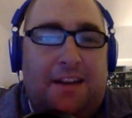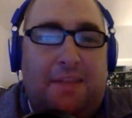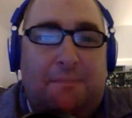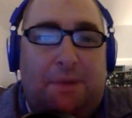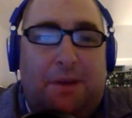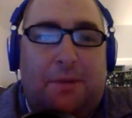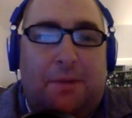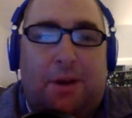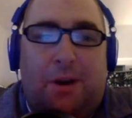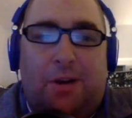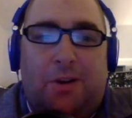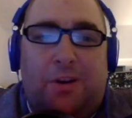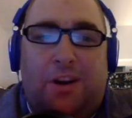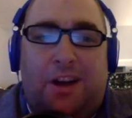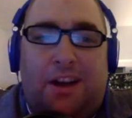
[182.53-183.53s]

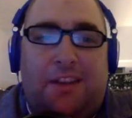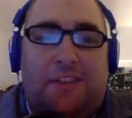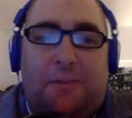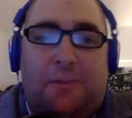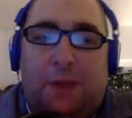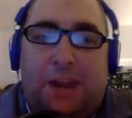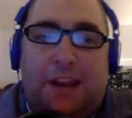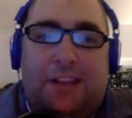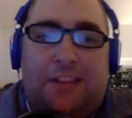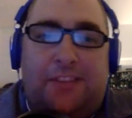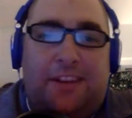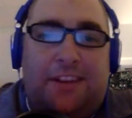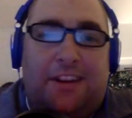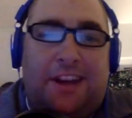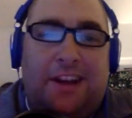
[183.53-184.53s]
Bumgarner not as great as
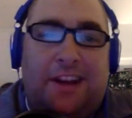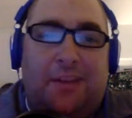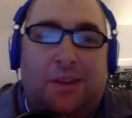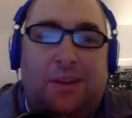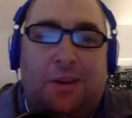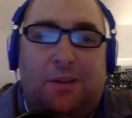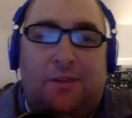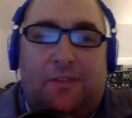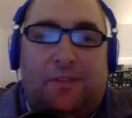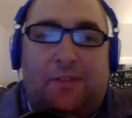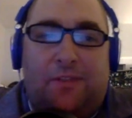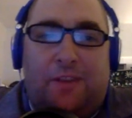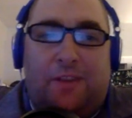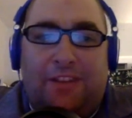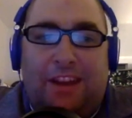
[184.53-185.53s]
tonight. He only goes
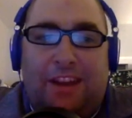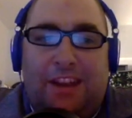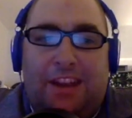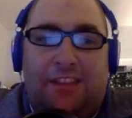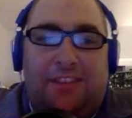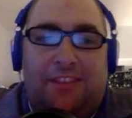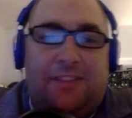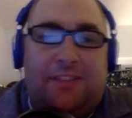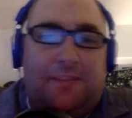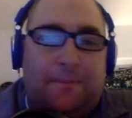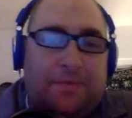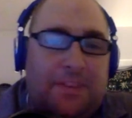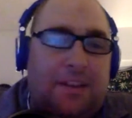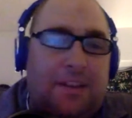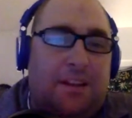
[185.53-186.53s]
5 innings,
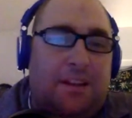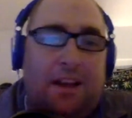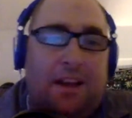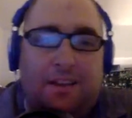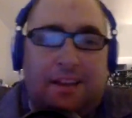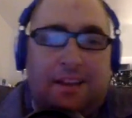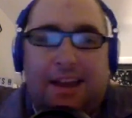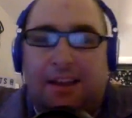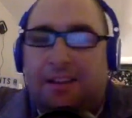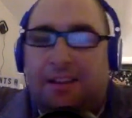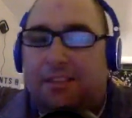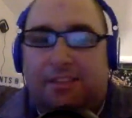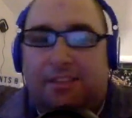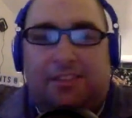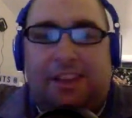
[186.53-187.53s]

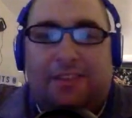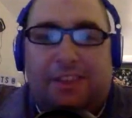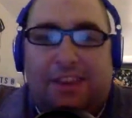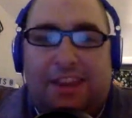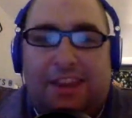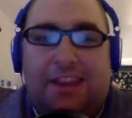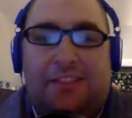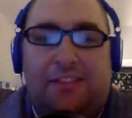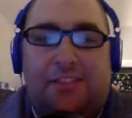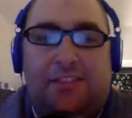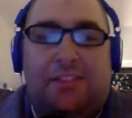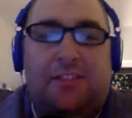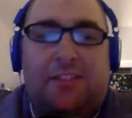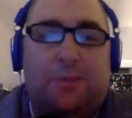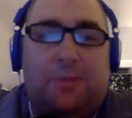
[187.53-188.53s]
7
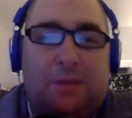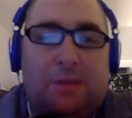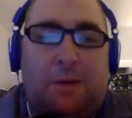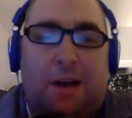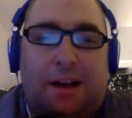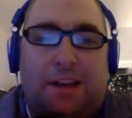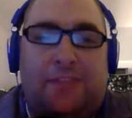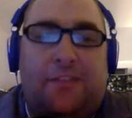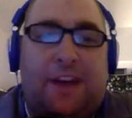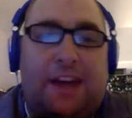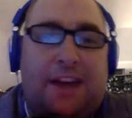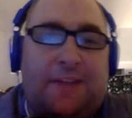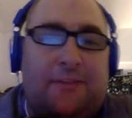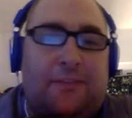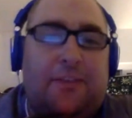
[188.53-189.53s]
hits, 3 walks,
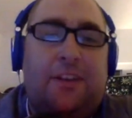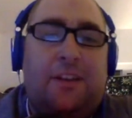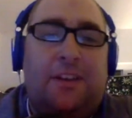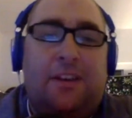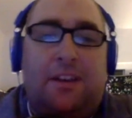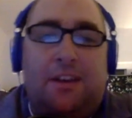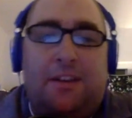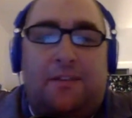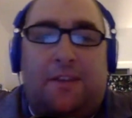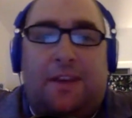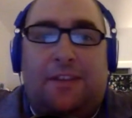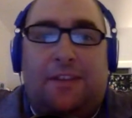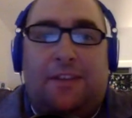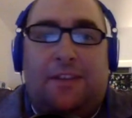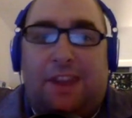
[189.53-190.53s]
5
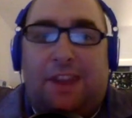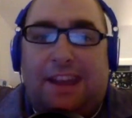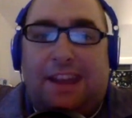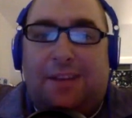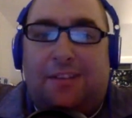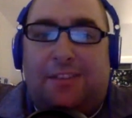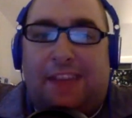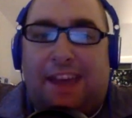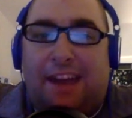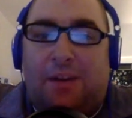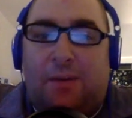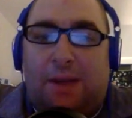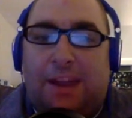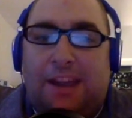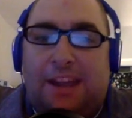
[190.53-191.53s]
strikeouts. Zach
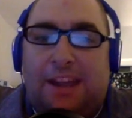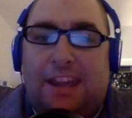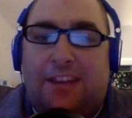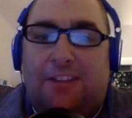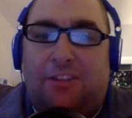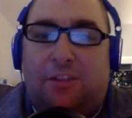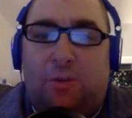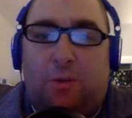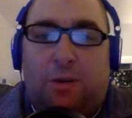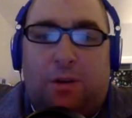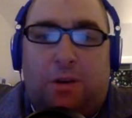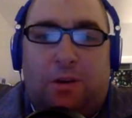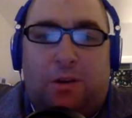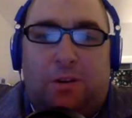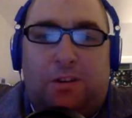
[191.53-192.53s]
Greinke 2
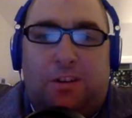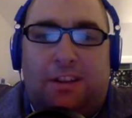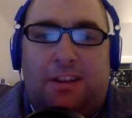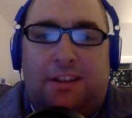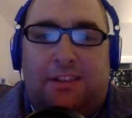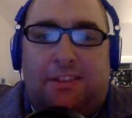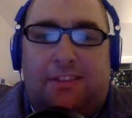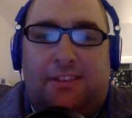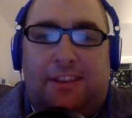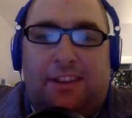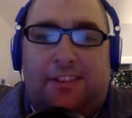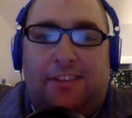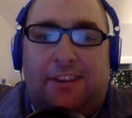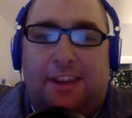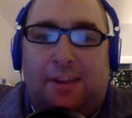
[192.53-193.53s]
earned in
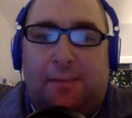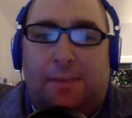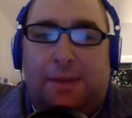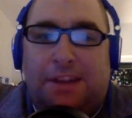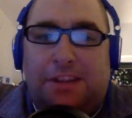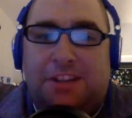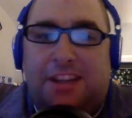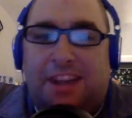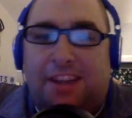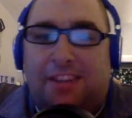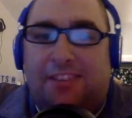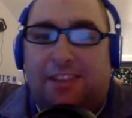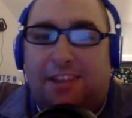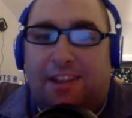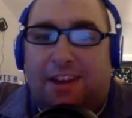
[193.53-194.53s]
6 innings pitched,
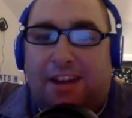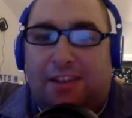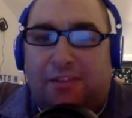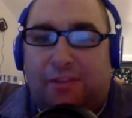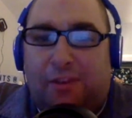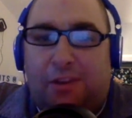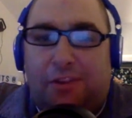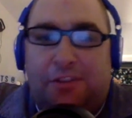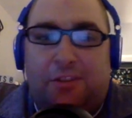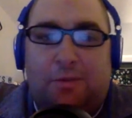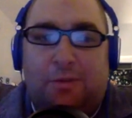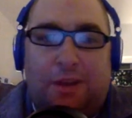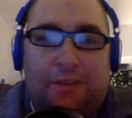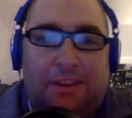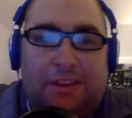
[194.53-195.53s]
takes the loss, falls to
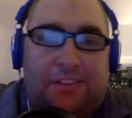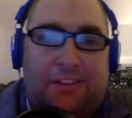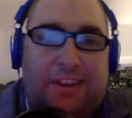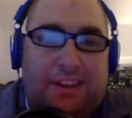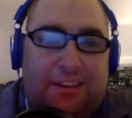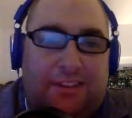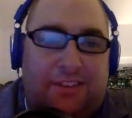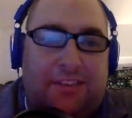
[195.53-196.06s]
12-6.